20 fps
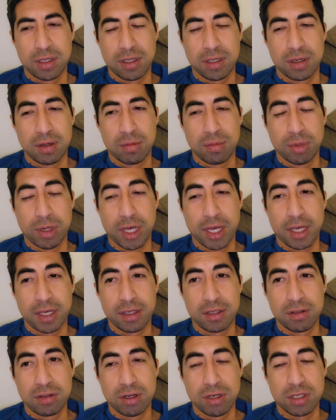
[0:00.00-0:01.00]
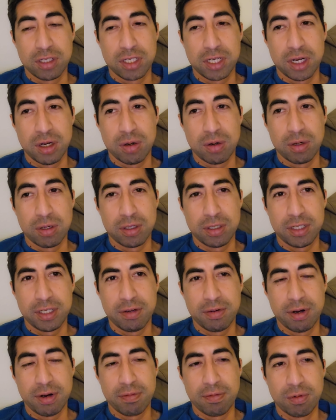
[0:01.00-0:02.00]
come back, try to shower, get
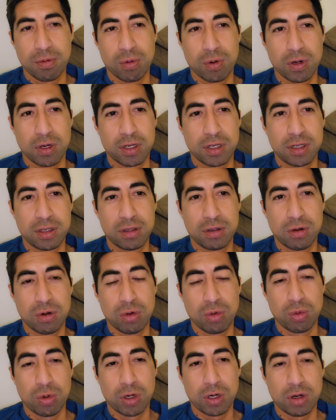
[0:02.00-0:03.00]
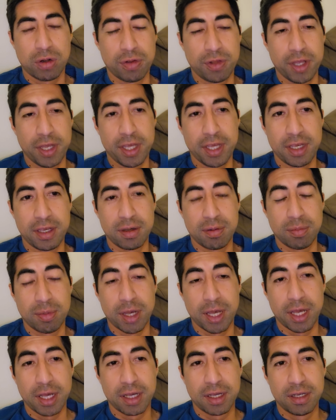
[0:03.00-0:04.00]
ready for work, go to work all day, come
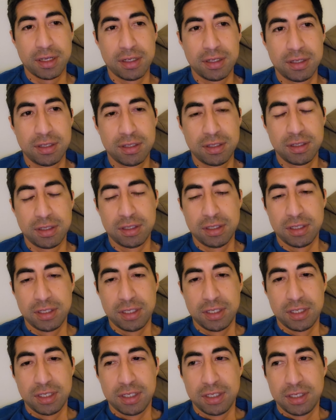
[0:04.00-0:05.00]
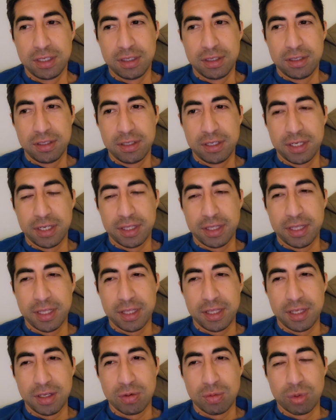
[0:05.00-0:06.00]
back. I, th- I
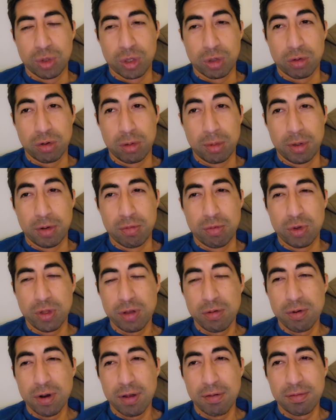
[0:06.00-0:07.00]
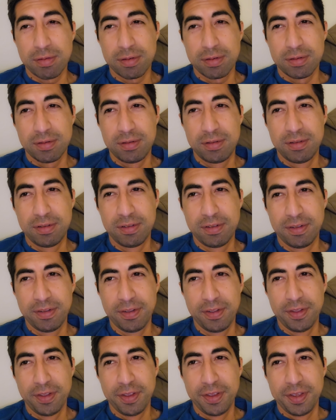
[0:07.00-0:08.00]
think work would have been really rough.
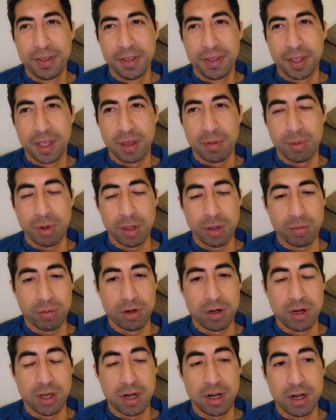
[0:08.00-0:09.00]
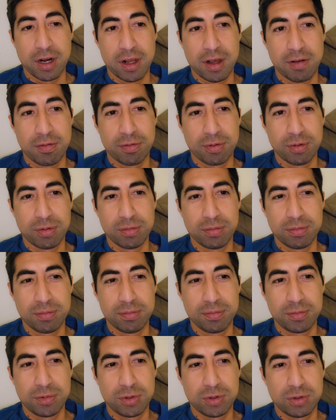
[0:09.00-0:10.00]
Probably would have nodded off or
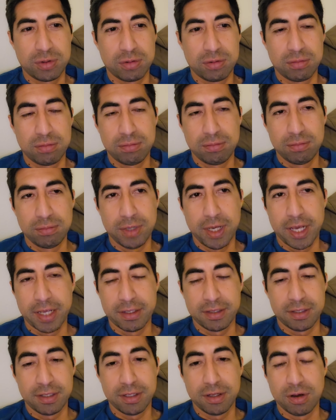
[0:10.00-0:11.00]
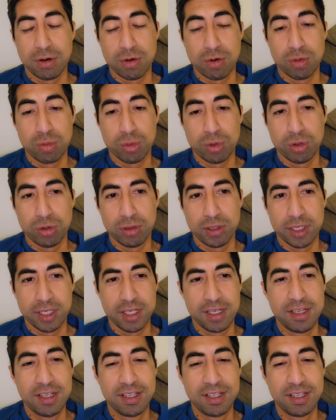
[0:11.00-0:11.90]
asked to go home early.